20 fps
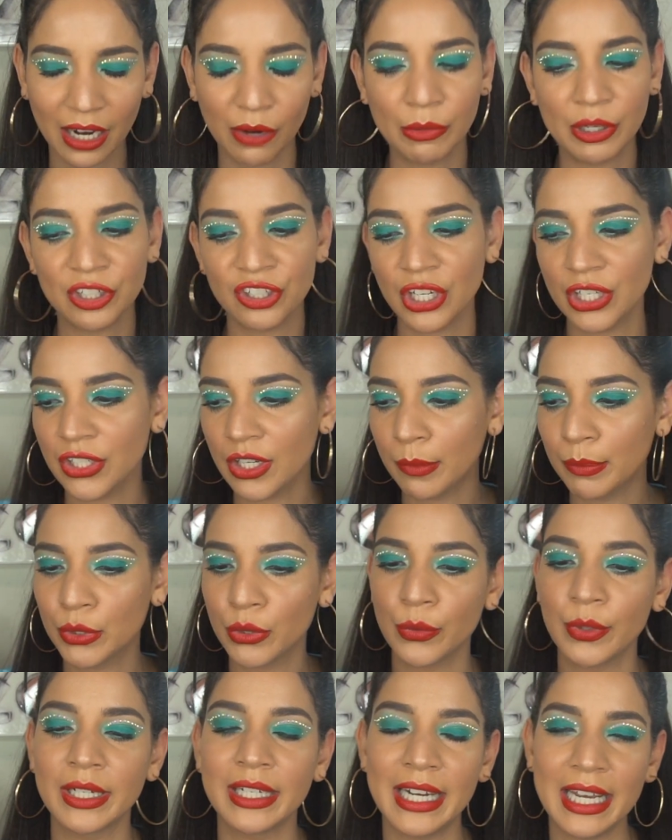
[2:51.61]
I want to change it up
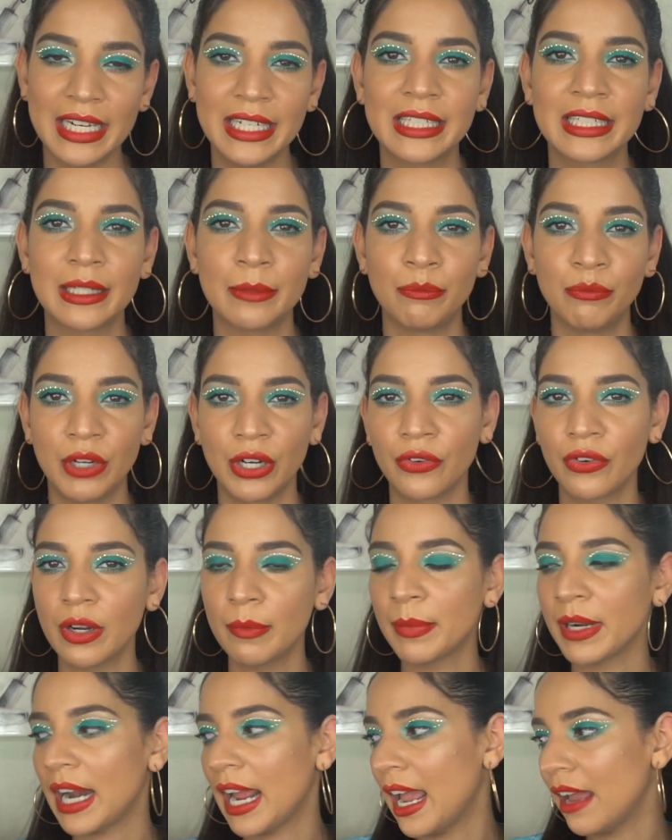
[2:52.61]
to a nice mirror,
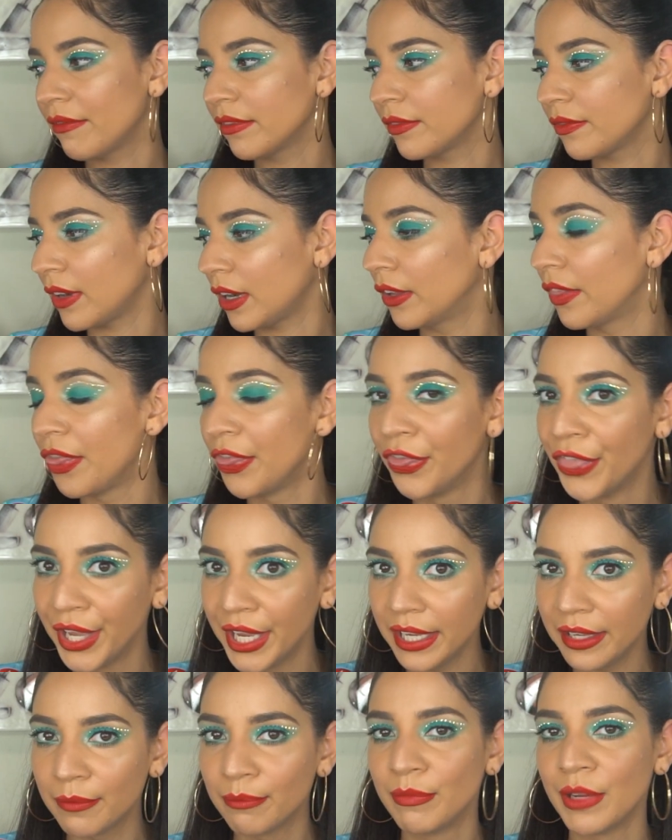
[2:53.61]
but I haven't found
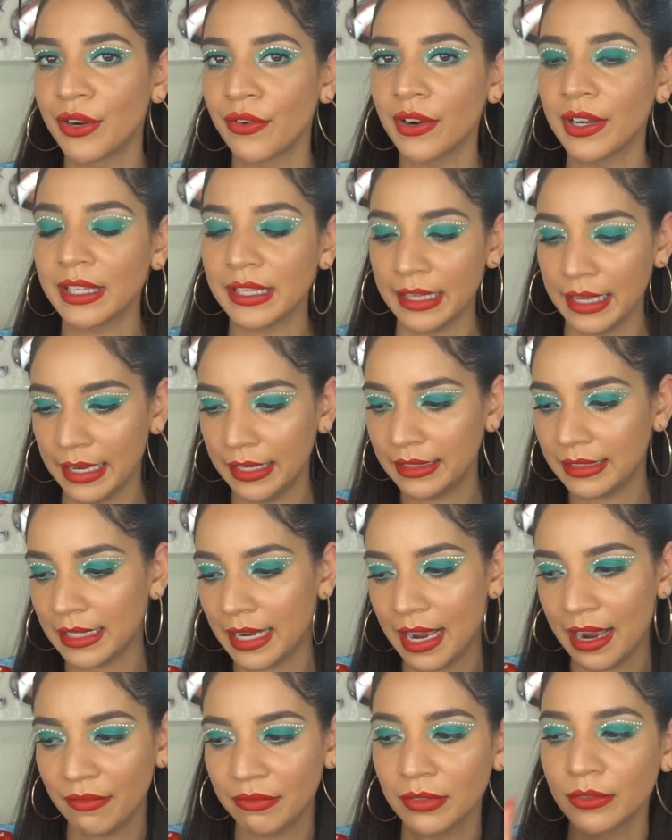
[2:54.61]
the mirror yet.
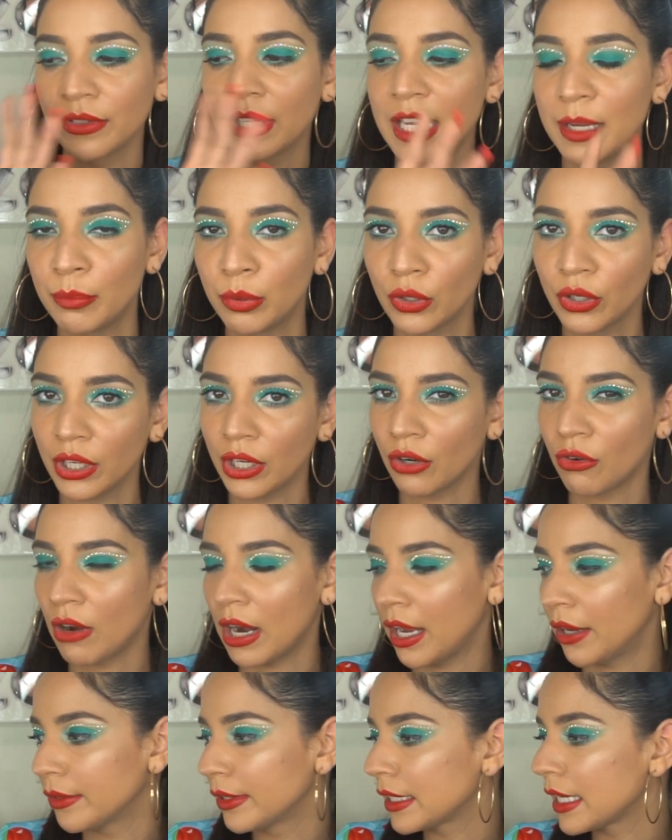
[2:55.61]
I have to keep looking
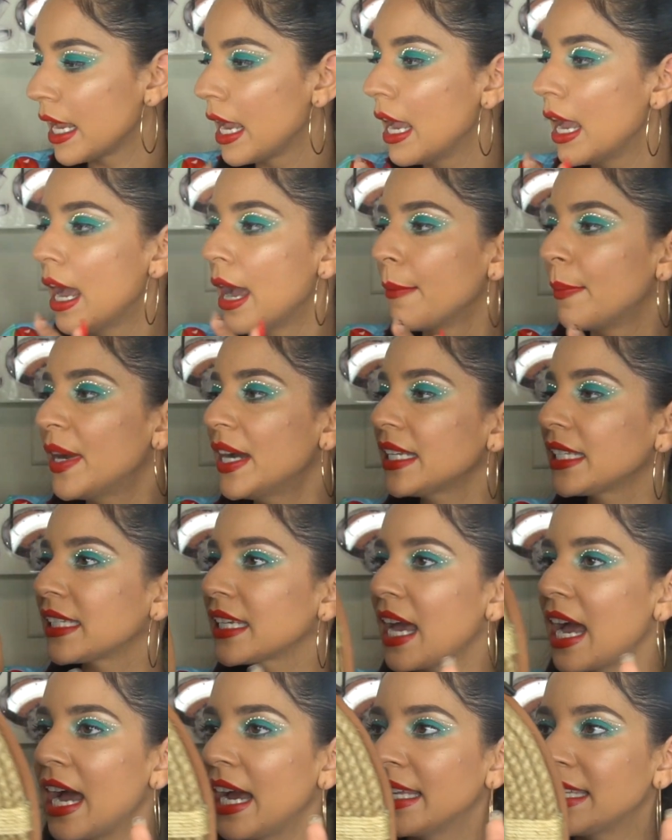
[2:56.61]
around,
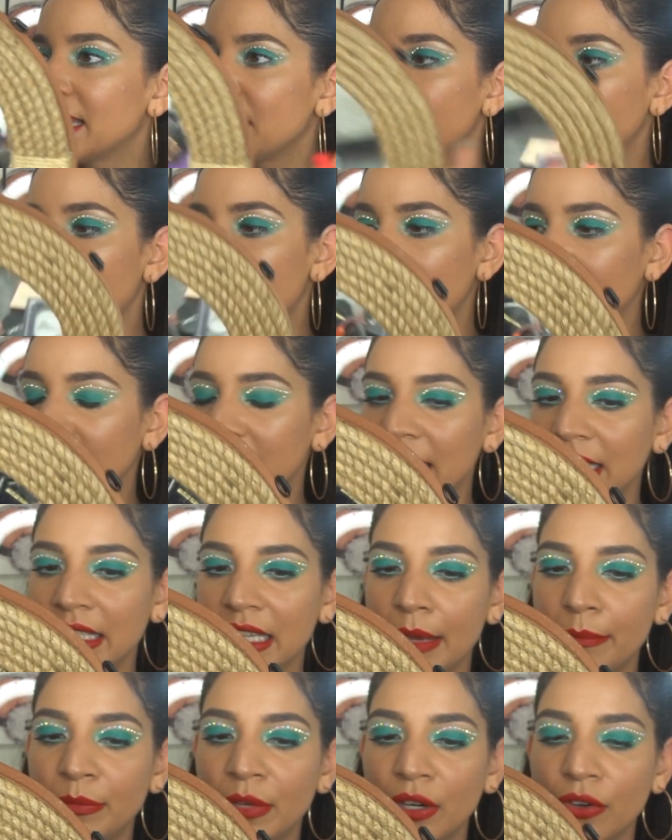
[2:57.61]
but I did find
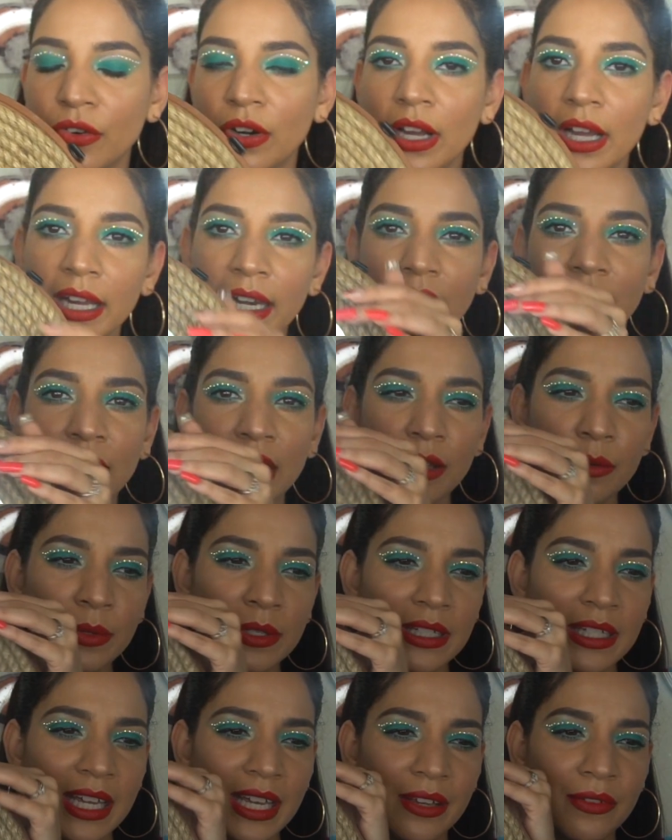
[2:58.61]
this mirror, and I think it
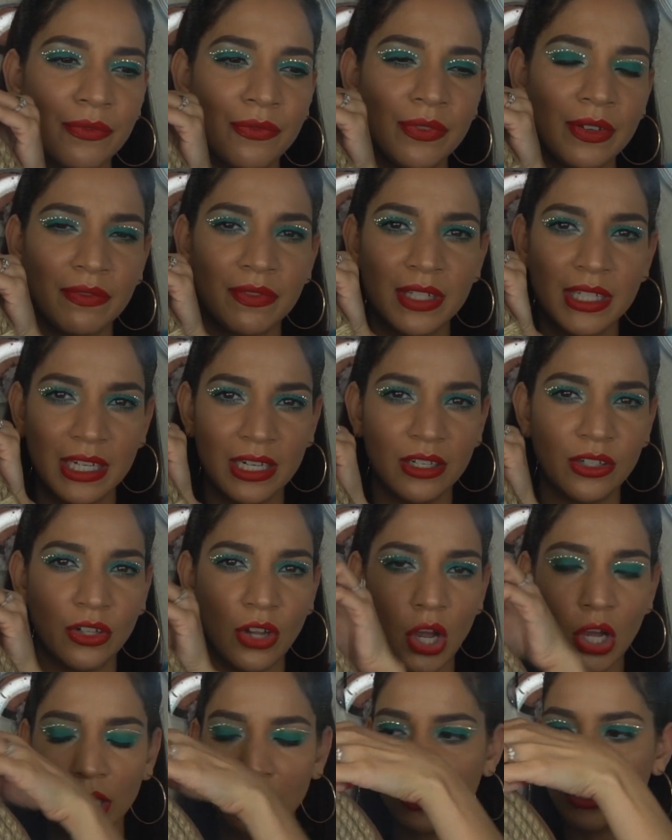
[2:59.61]
was like
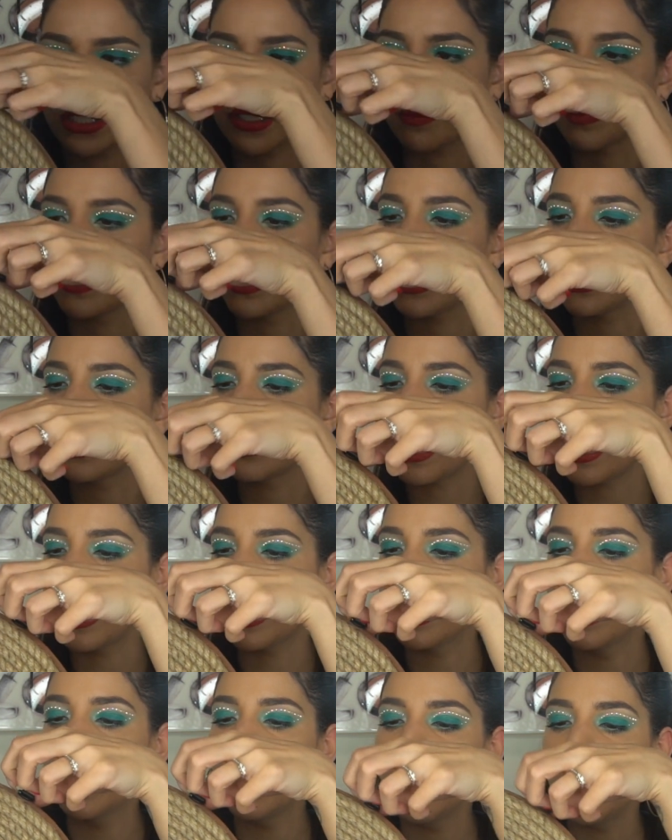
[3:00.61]
$15, something like
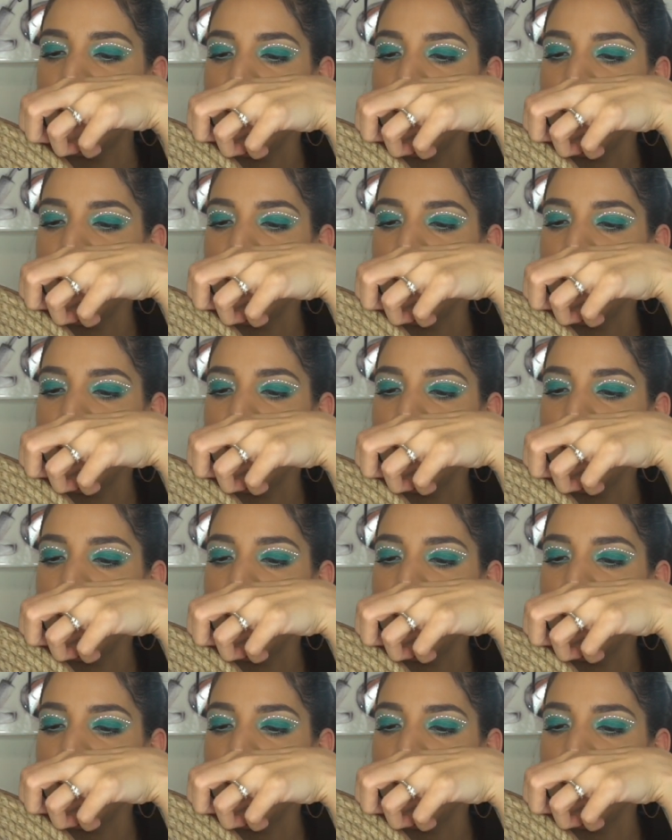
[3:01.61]
that.